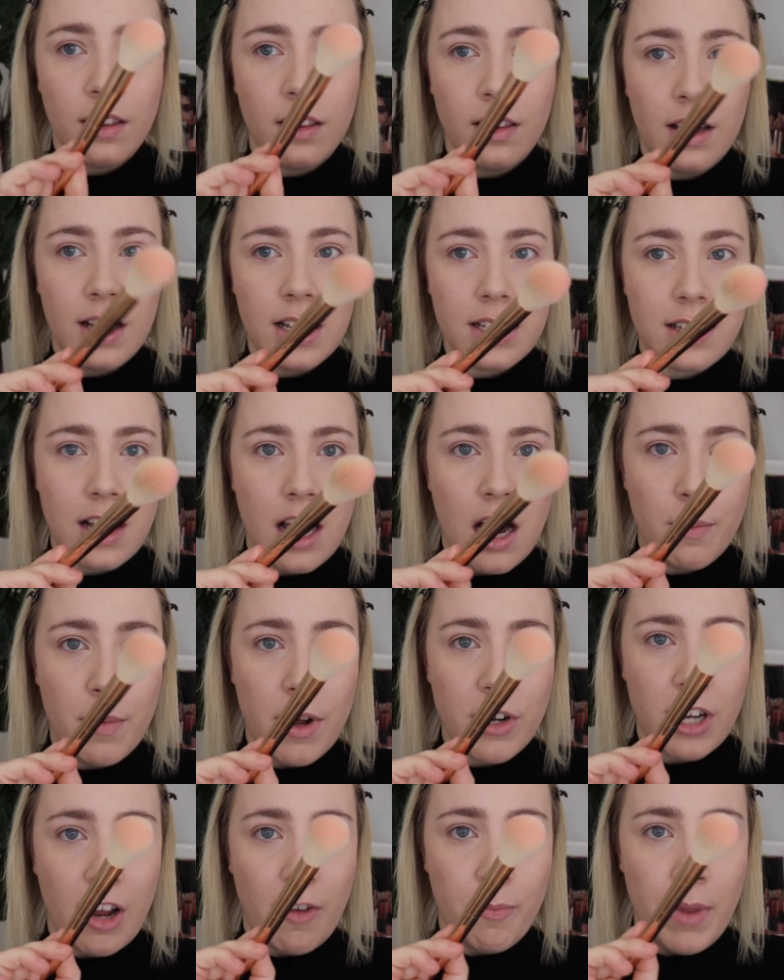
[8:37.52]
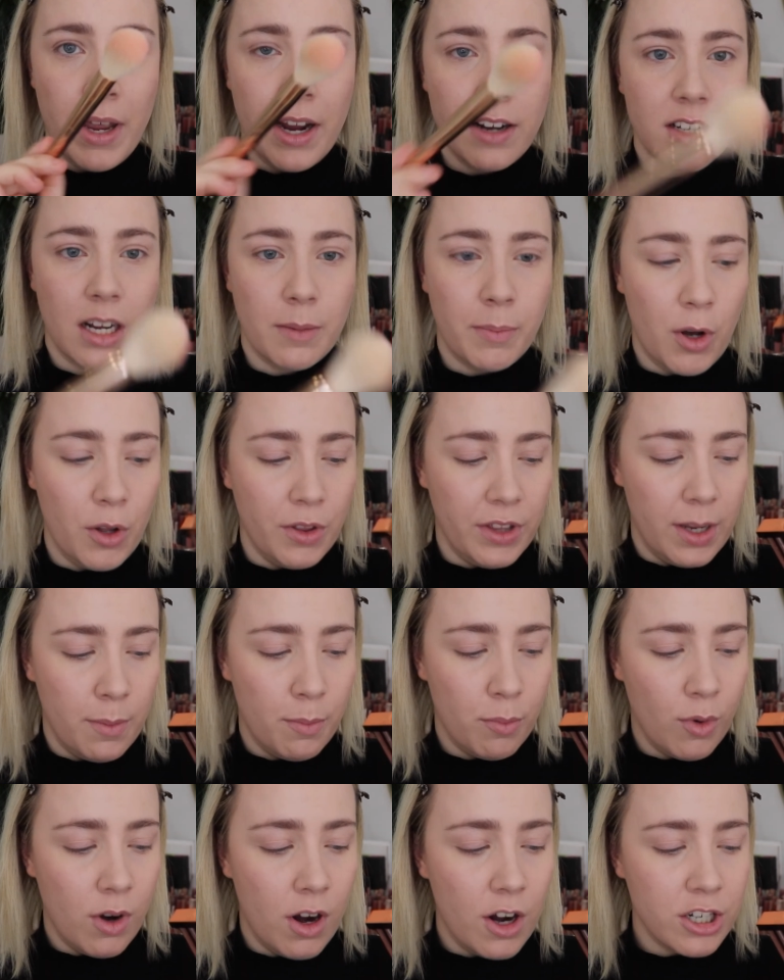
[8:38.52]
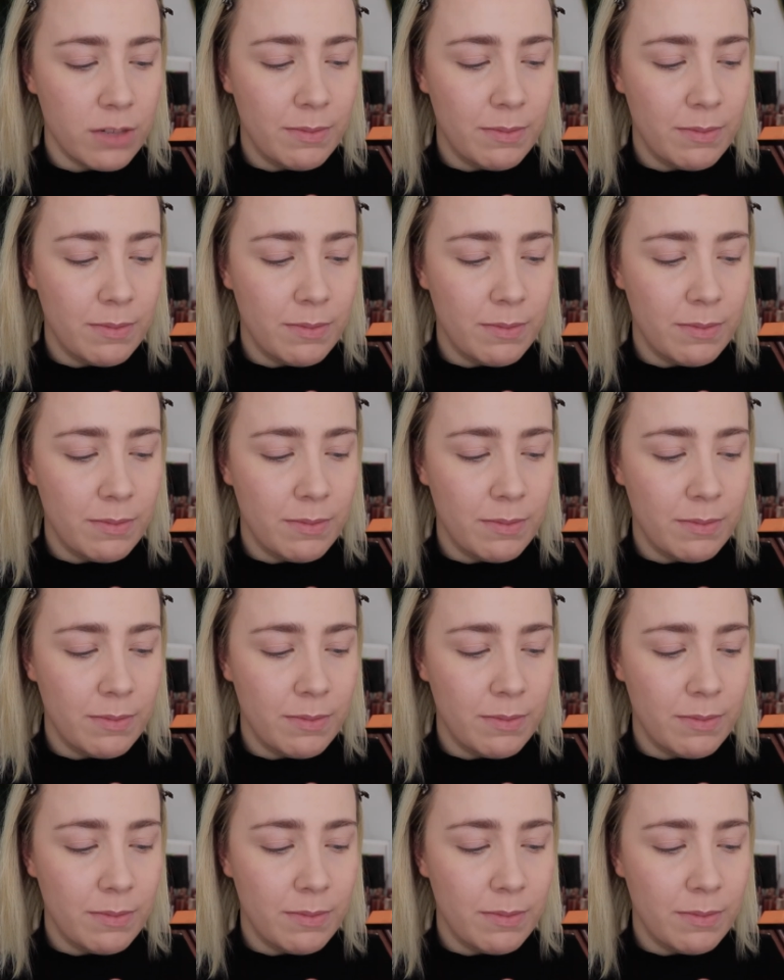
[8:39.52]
That's how much I've picked up on the brush.